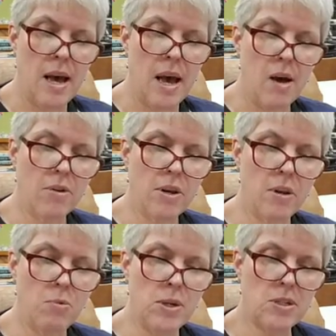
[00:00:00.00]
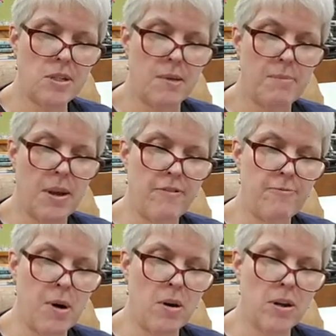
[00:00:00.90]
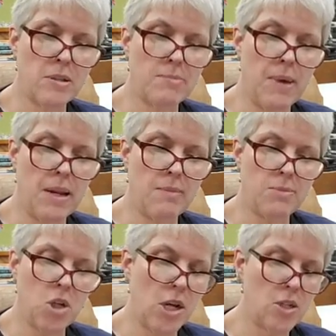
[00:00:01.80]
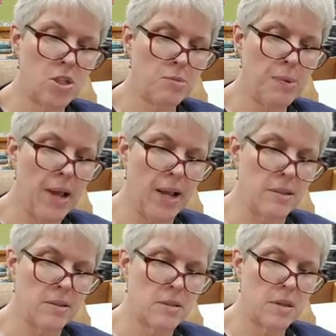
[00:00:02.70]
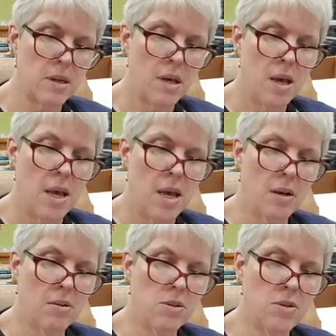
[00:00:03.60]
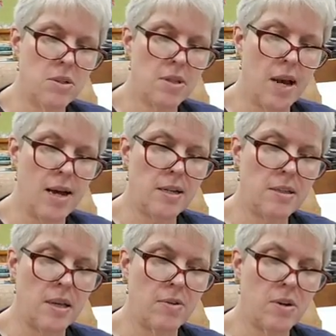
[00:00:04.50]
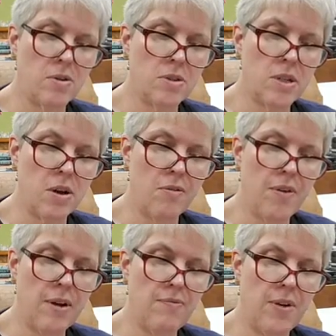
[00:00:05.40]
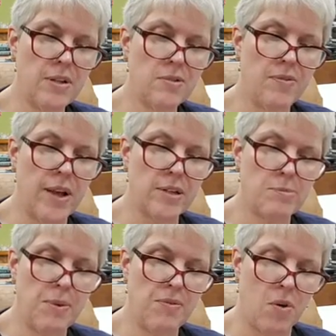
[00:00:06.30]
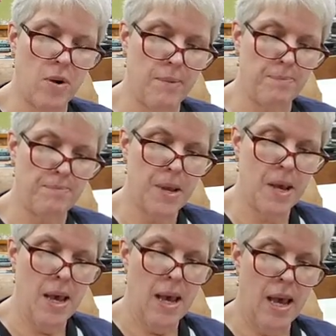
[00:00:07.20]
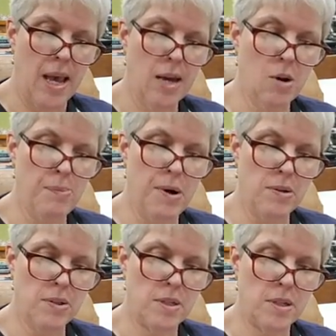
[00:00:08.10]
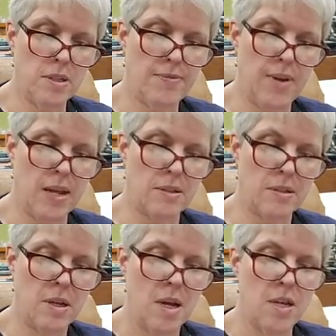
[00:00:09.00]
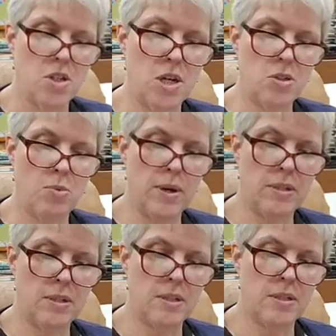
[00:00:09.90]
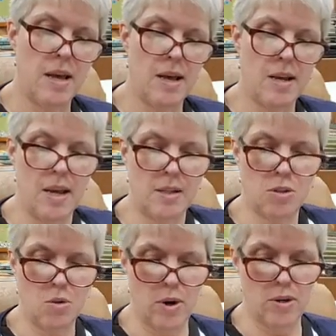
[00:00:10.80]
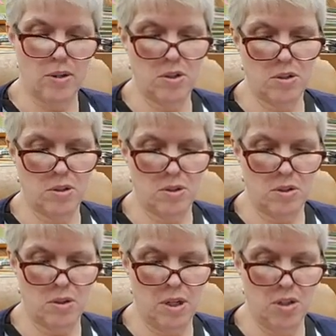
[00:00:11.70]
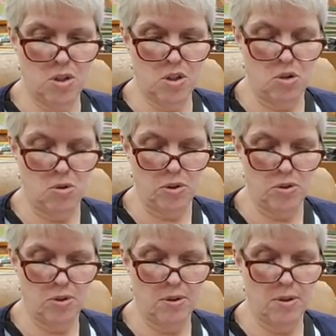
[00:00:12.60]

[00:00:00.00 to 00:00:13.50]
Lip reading: How could he reach them if Marius made him change his plans? He closed his eyes, and the girl's terrified face flashed before him. Anger pulsed in his veins. Chase raised his head and squared his shoulders.